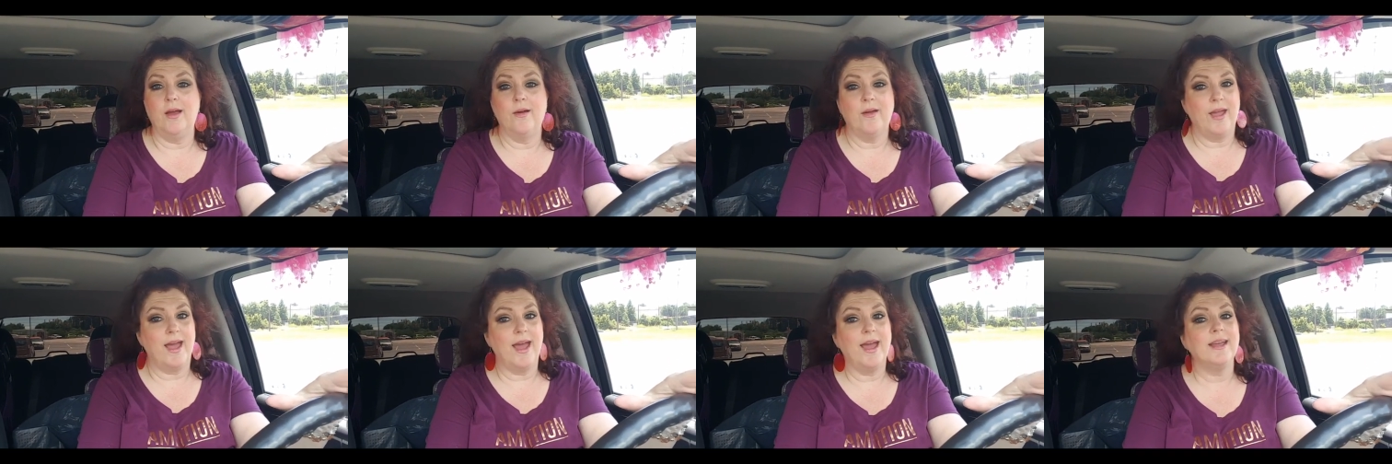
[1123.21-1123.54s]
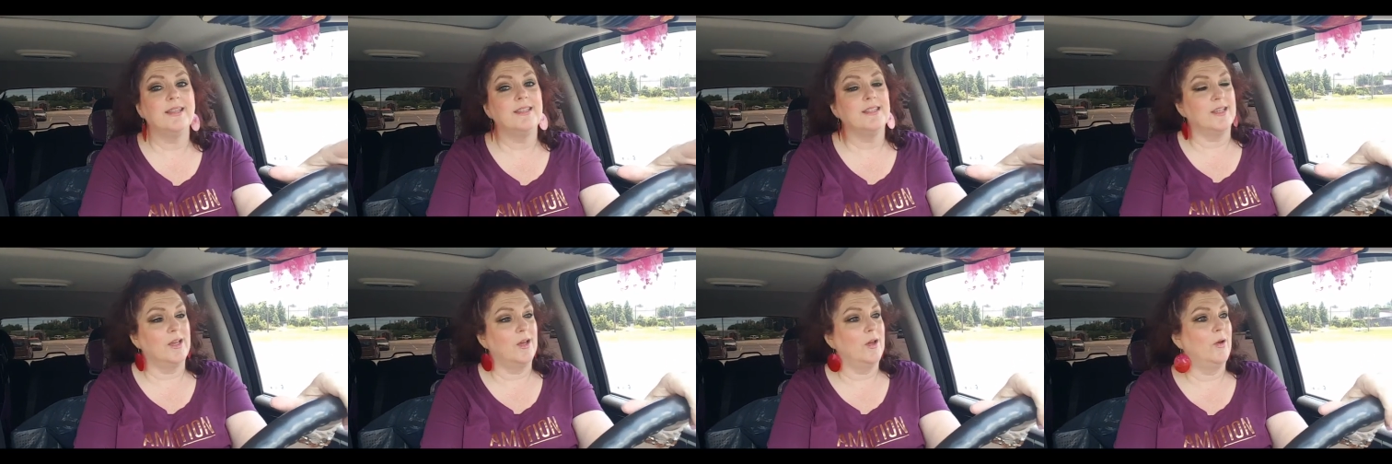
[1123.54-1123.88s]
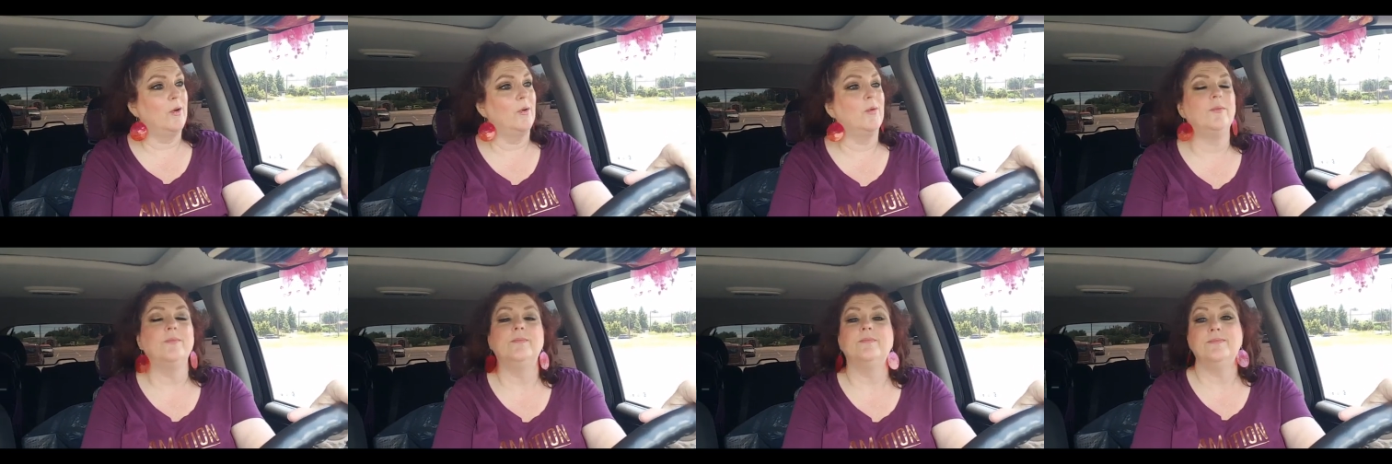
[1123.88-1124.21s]
Okay,
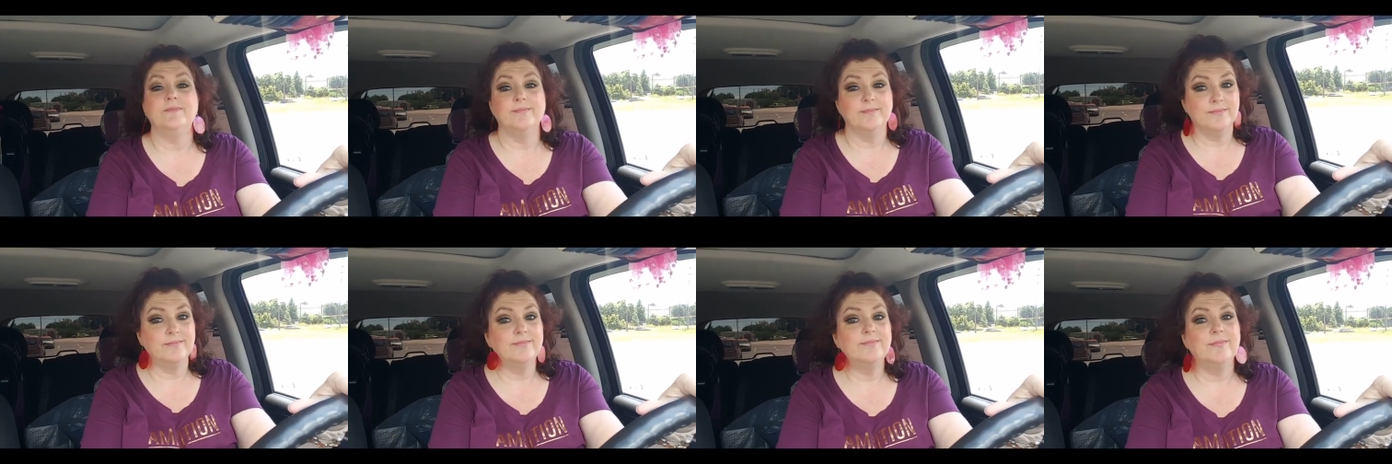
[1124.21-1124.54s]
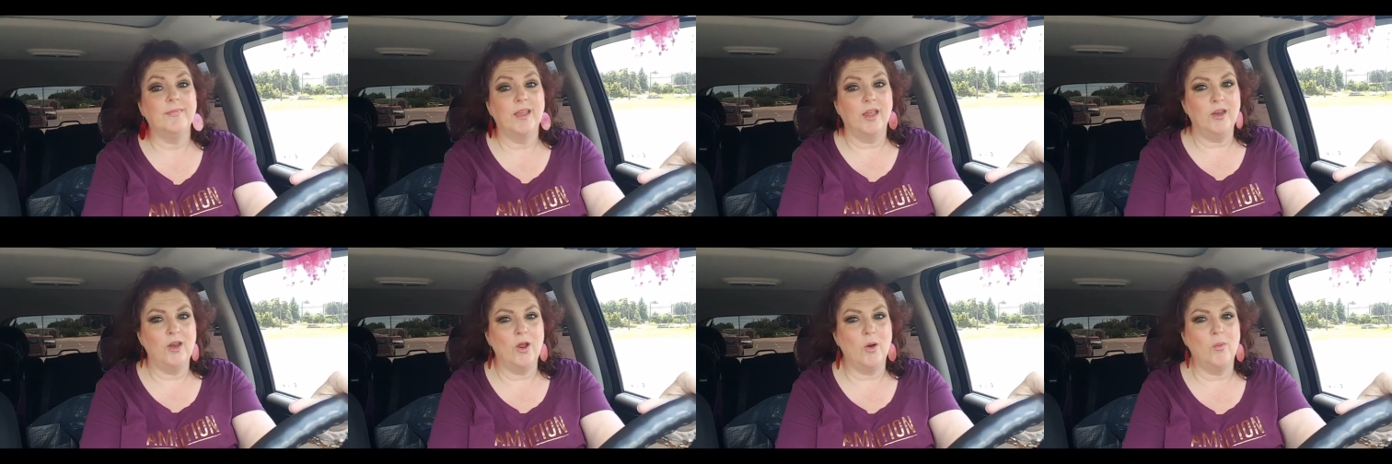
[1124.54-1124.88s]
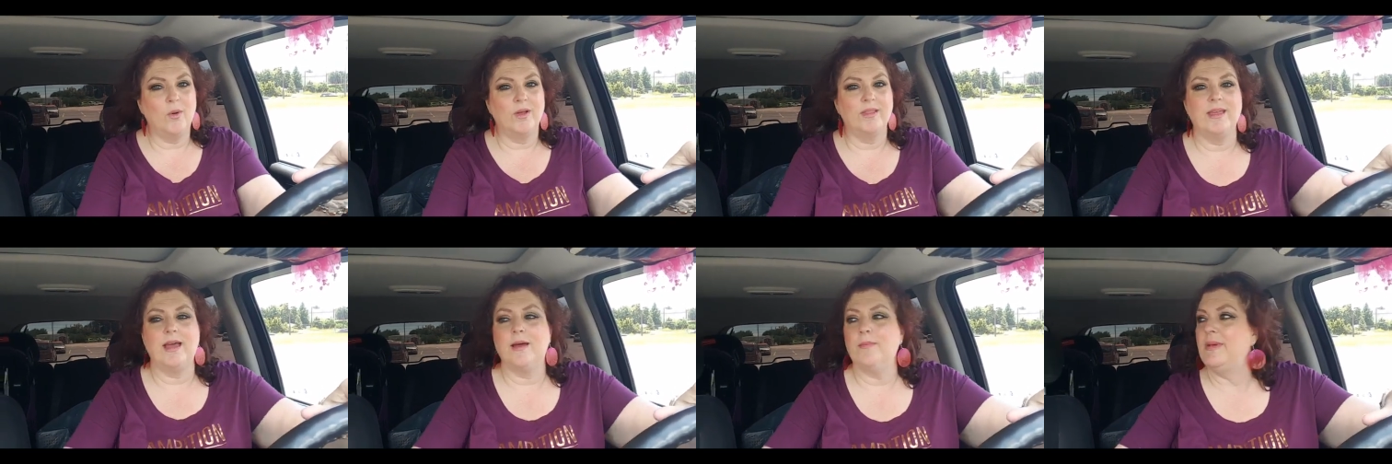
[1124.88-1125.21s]
so you know
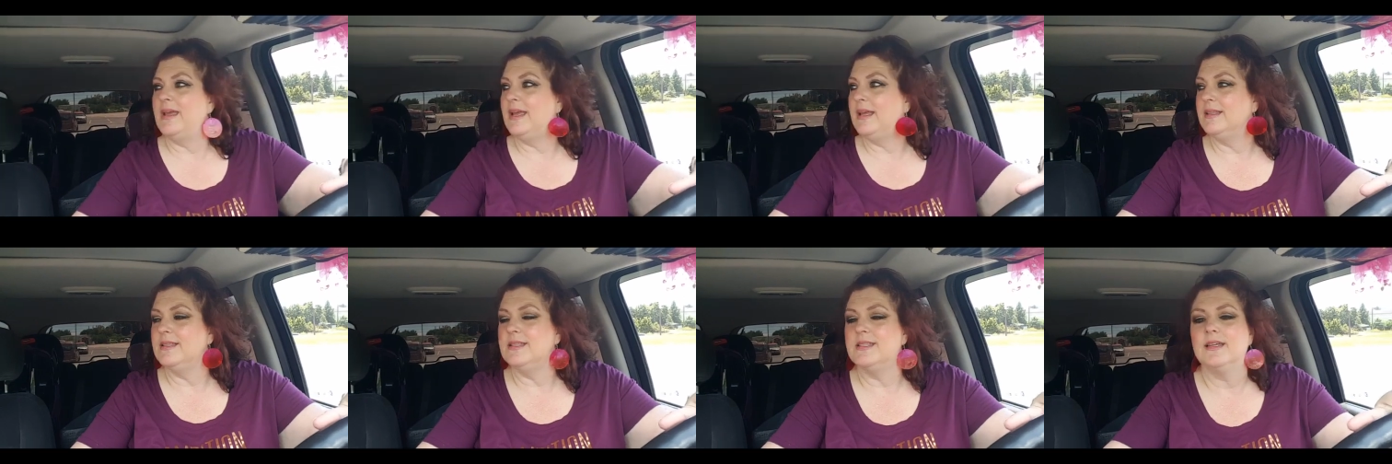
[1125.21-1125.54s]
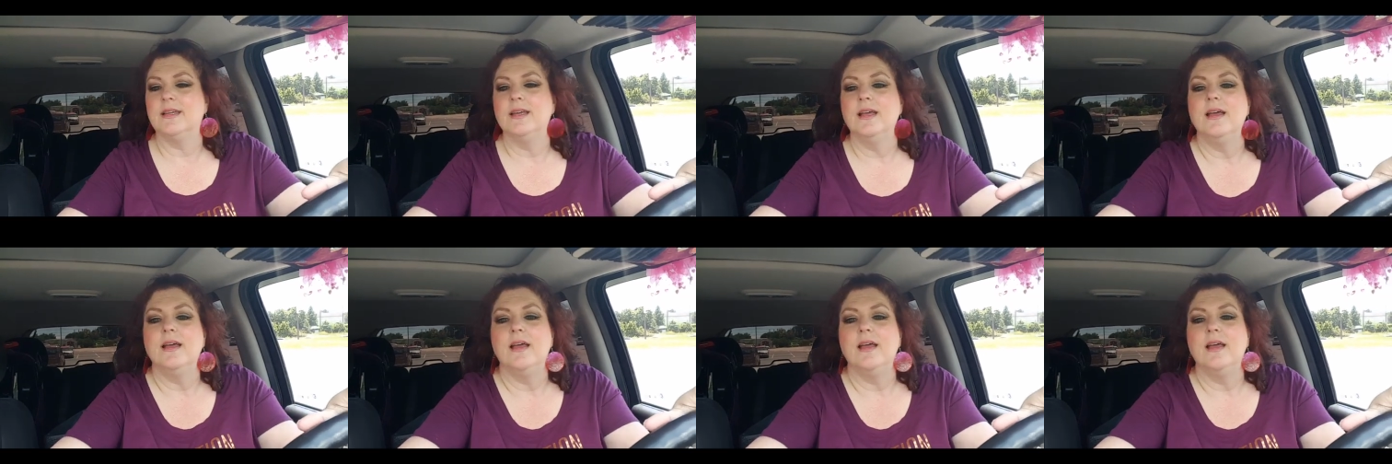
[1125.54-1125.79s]
what that means.